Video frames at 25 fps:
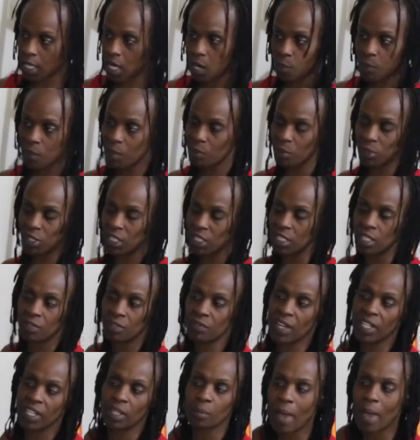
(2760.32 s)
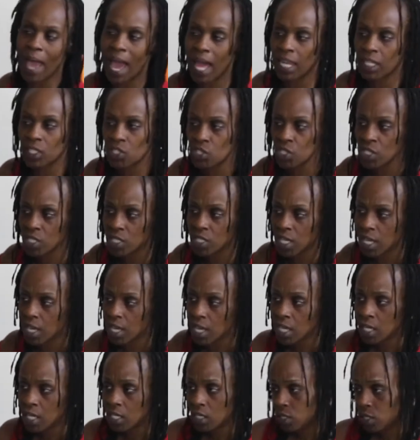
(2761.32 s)
There are people that develop allergies.
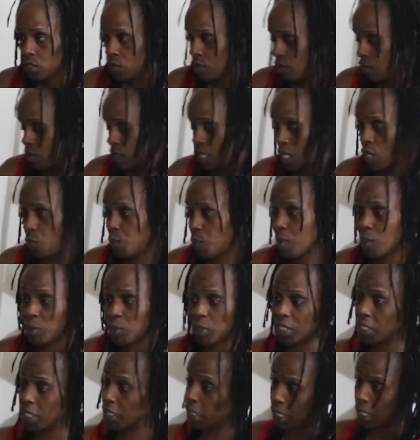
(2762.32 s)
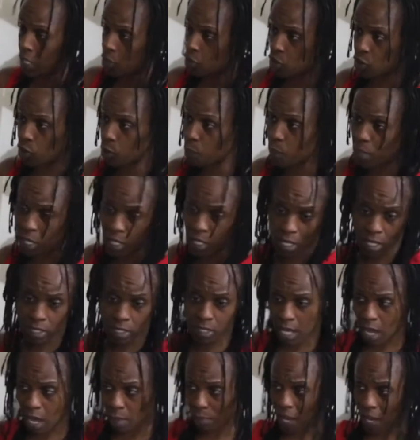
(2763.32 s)
There are people that are allergic to
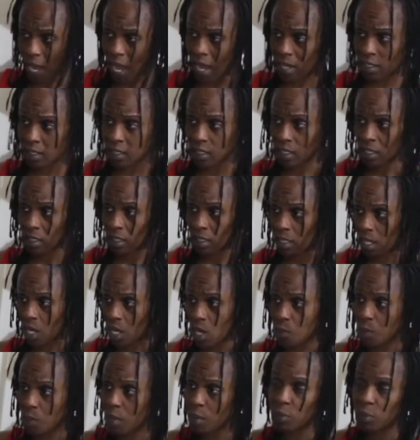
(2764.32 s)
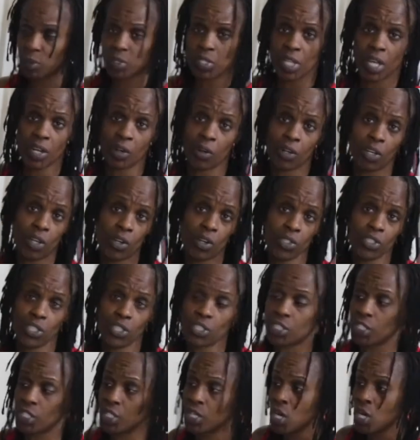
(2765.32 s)
peanuts. I'm not. There are people that are
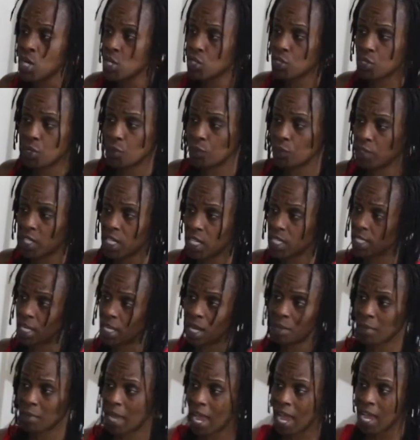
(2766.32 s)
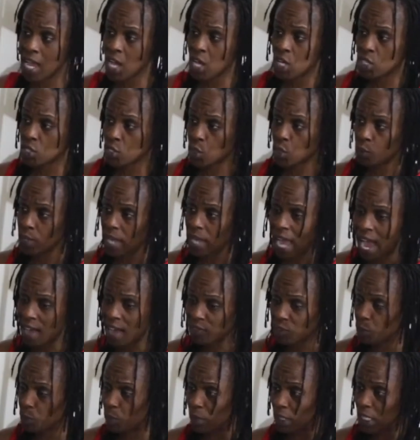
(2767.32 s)
allergic to certain things that I'm not. So we
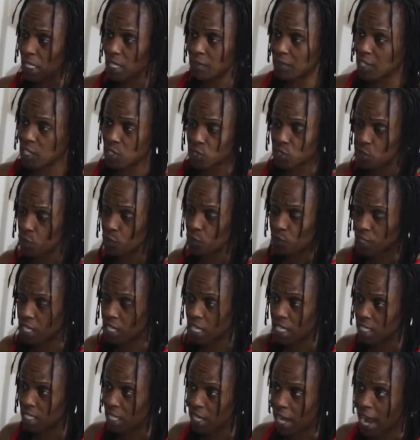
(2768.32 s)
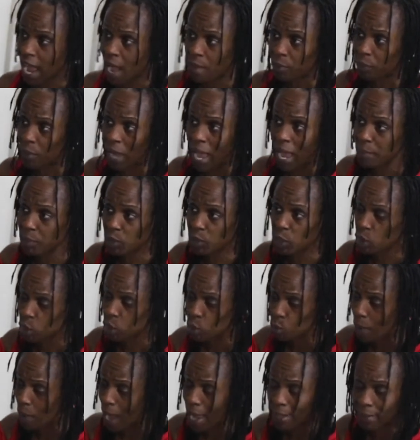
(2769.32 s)
have to believe that certain things that are happening to
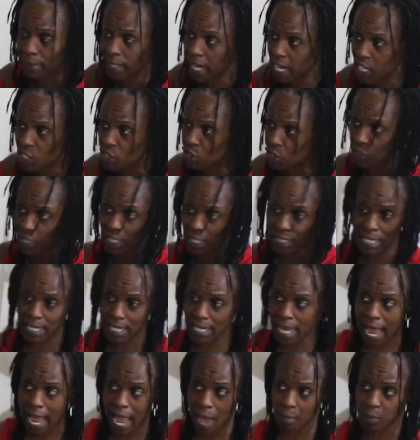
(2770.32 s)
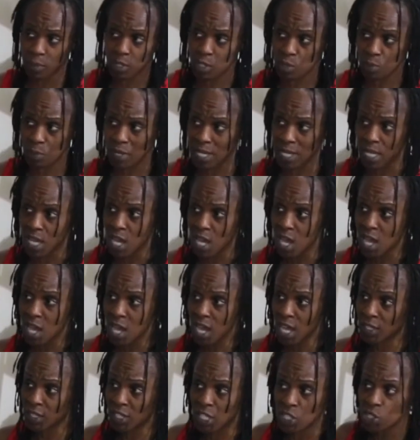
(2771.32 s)
you by nature that did not happen to me,
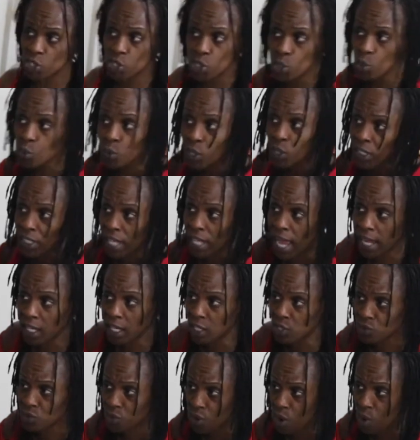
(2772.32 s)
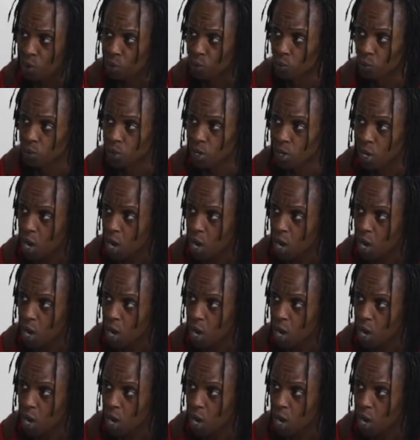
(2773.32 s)
that you could not control.